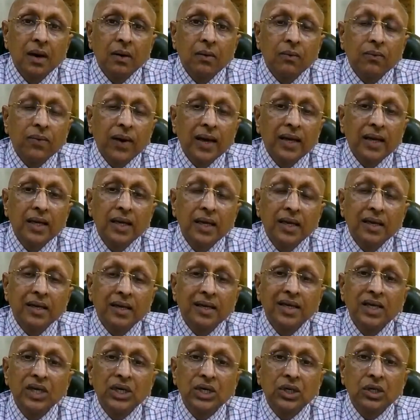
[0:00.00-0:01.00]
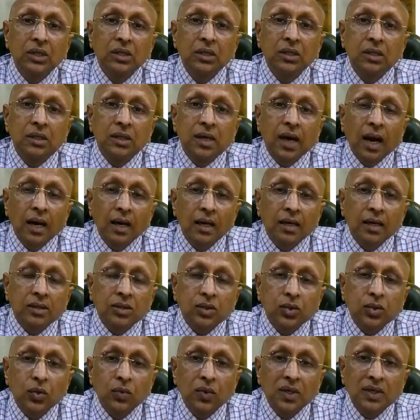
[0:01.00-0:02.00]
When he reached
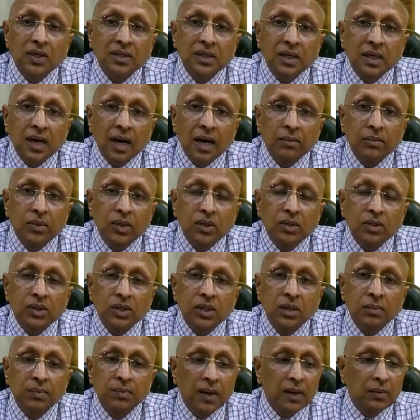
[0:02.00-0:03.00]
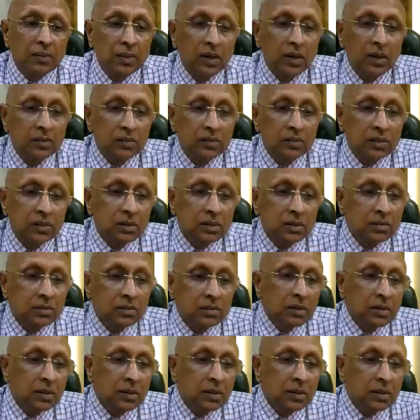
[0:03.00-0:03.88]
towards the Ramakrishna Paramahans,